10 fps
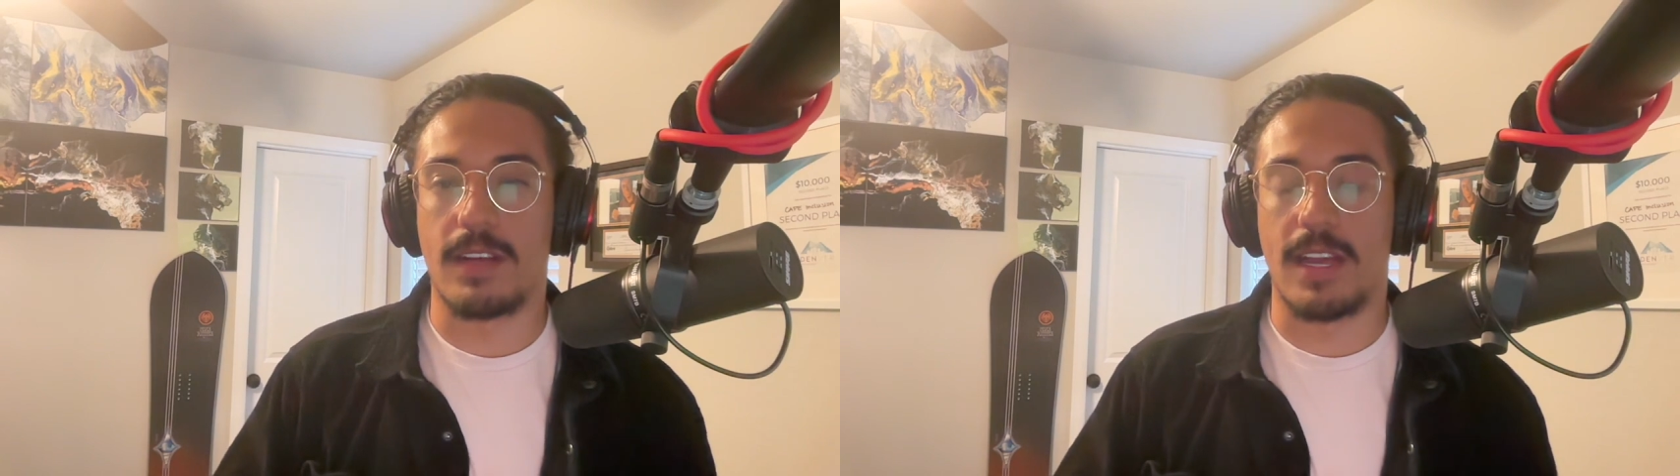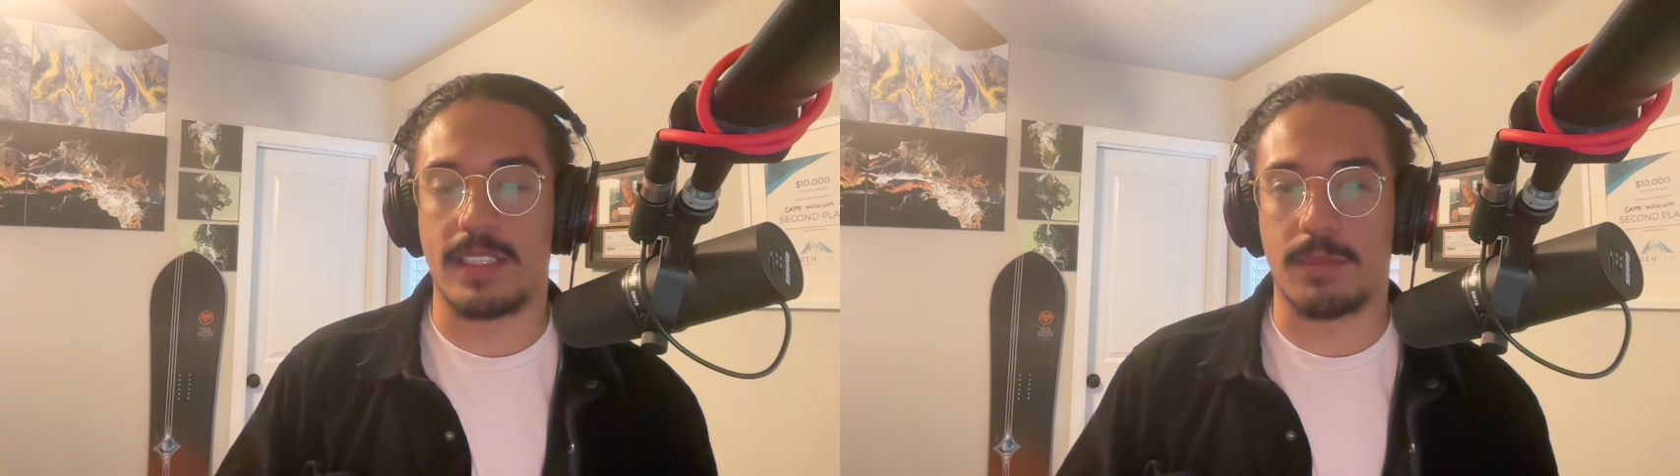
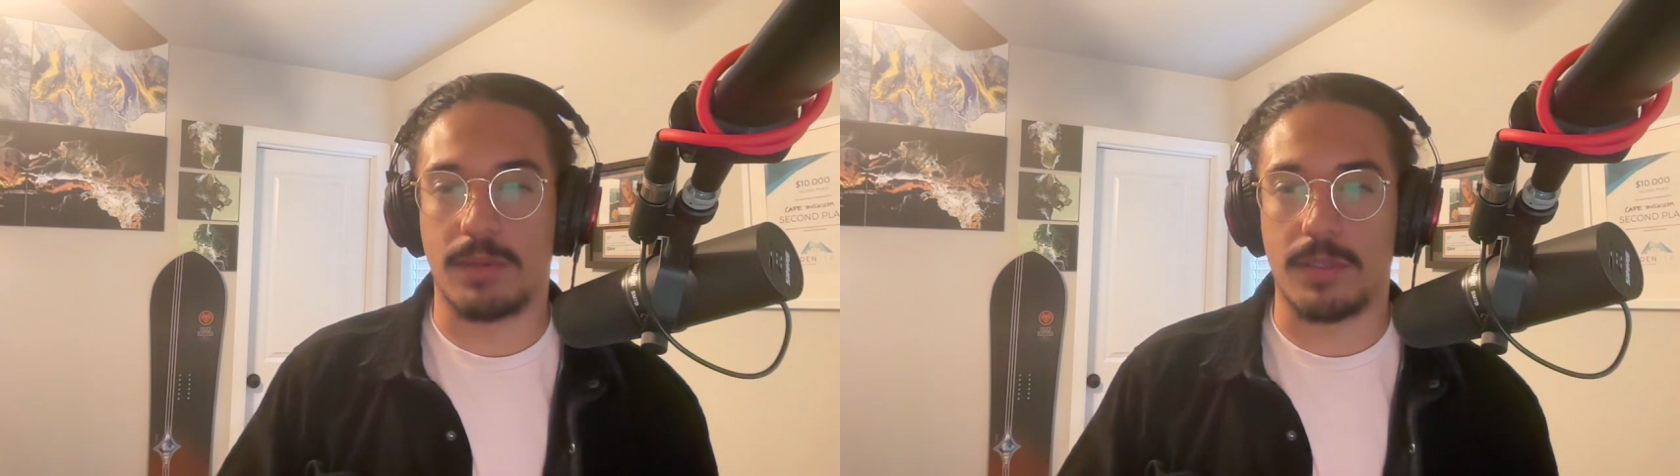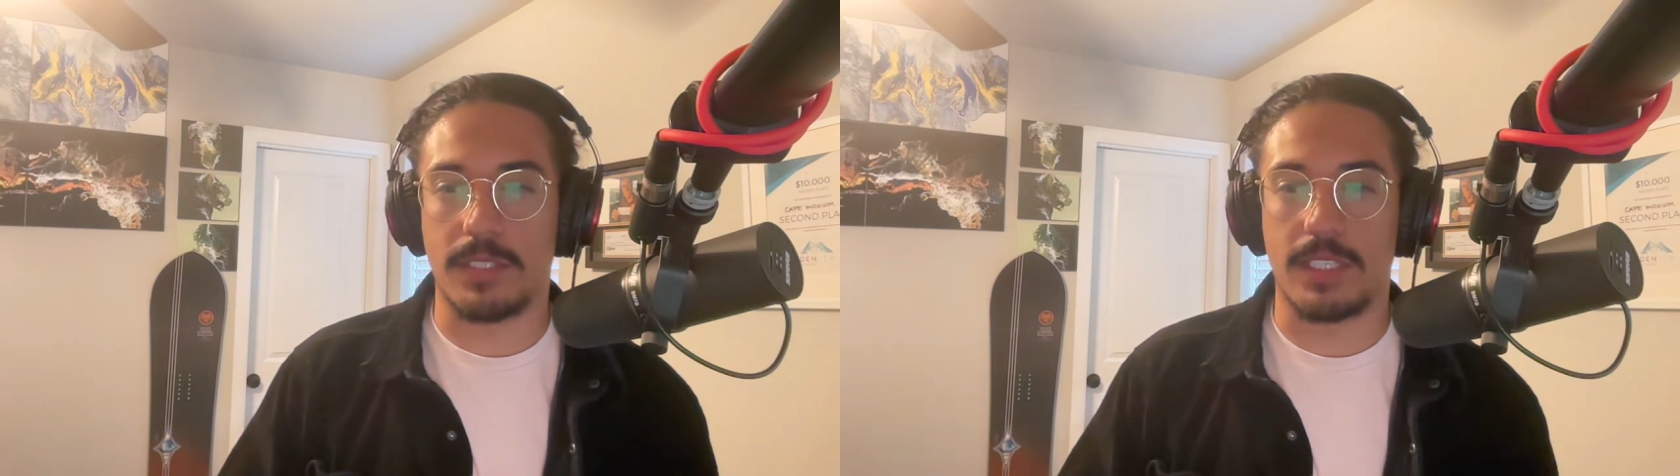as a
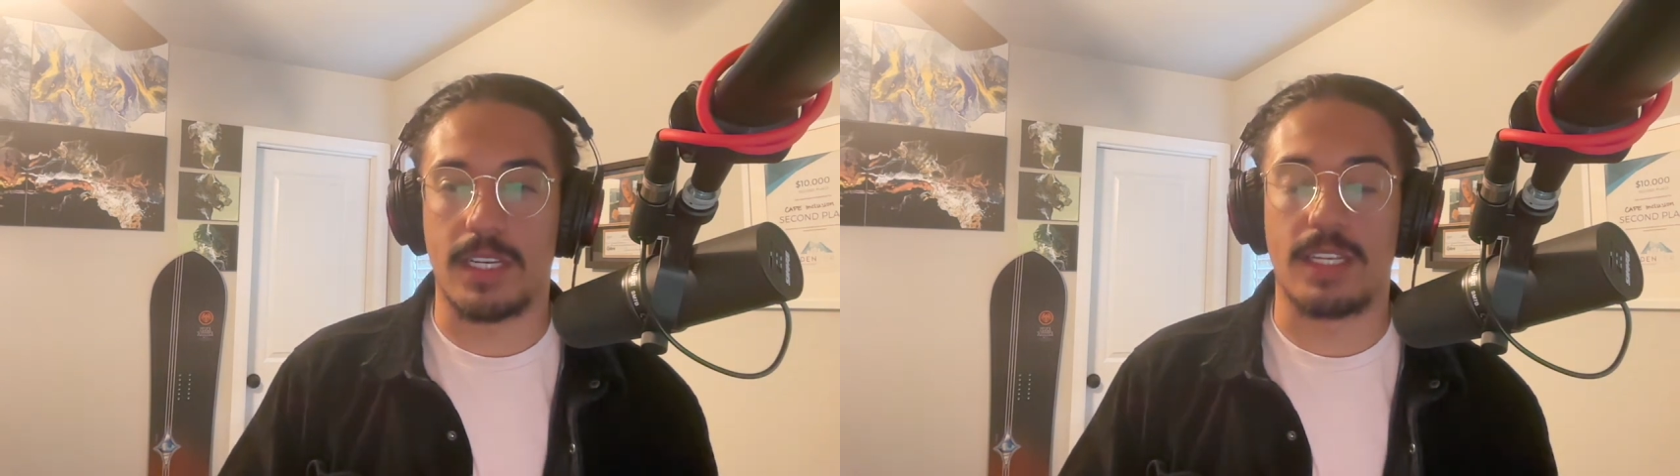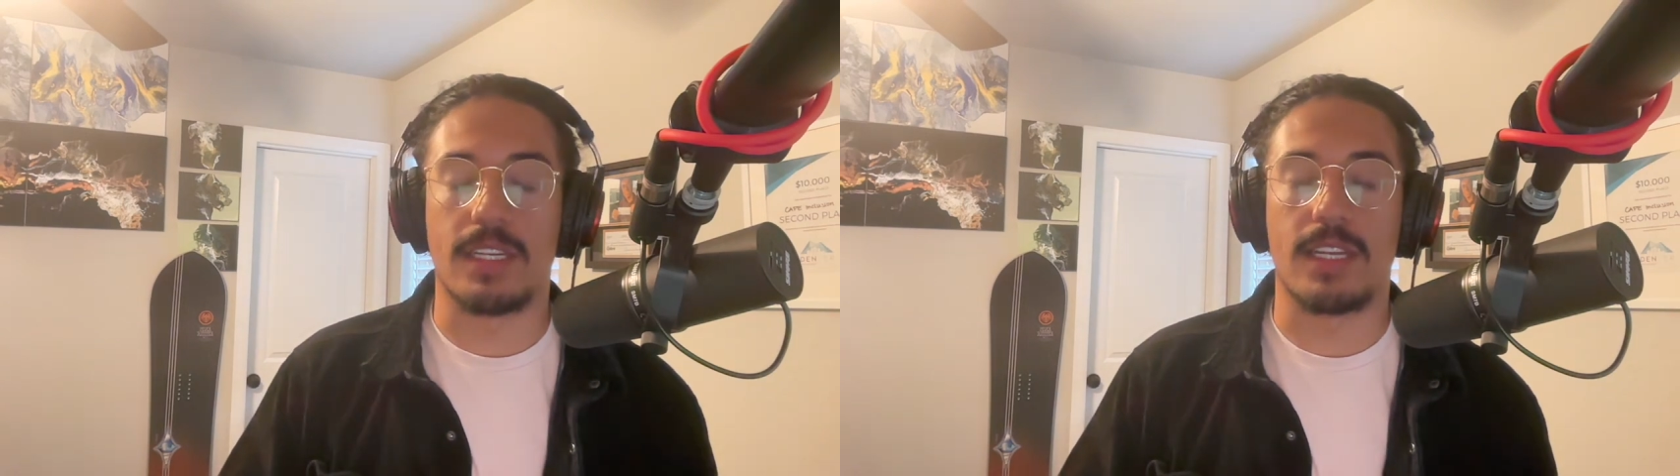
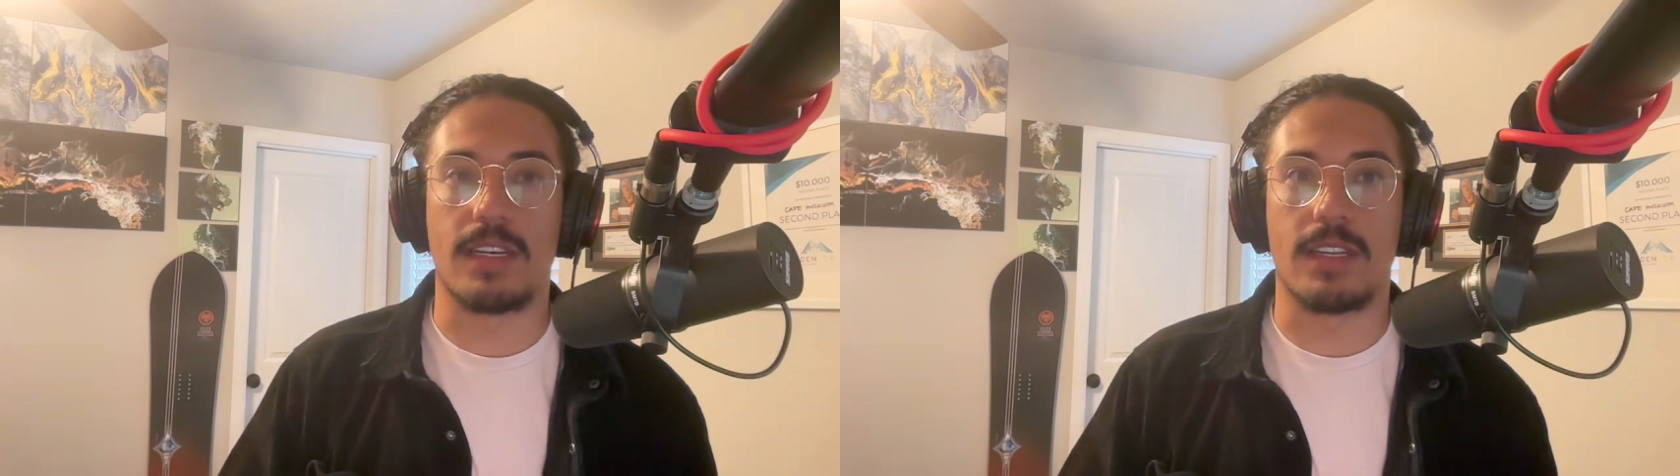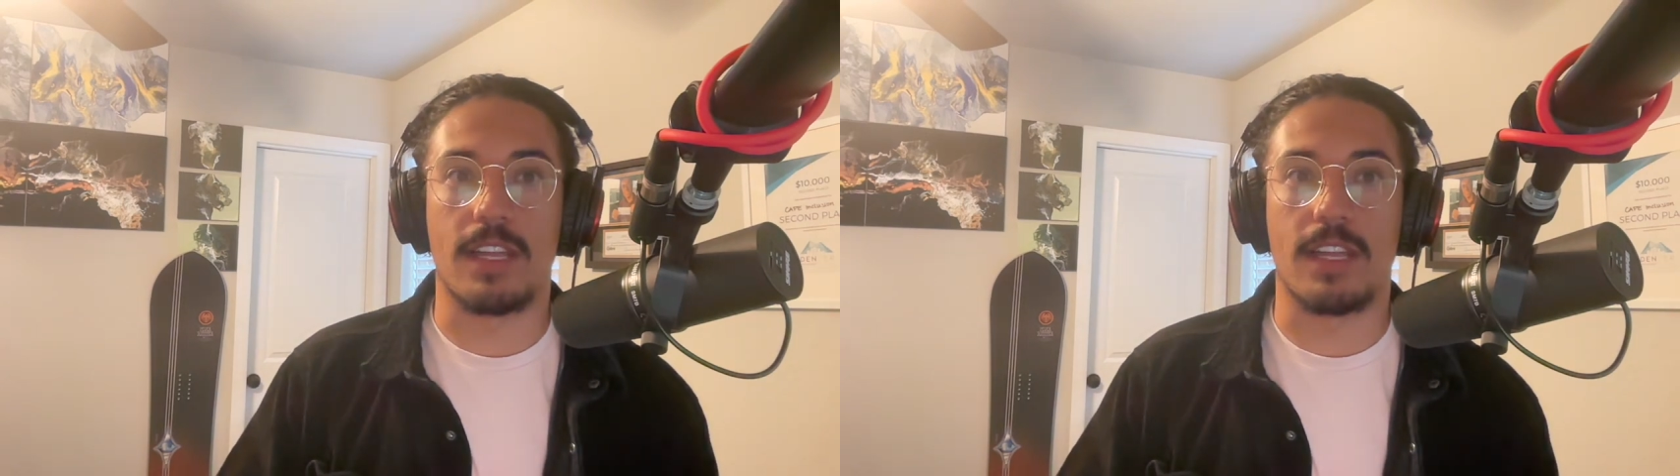person and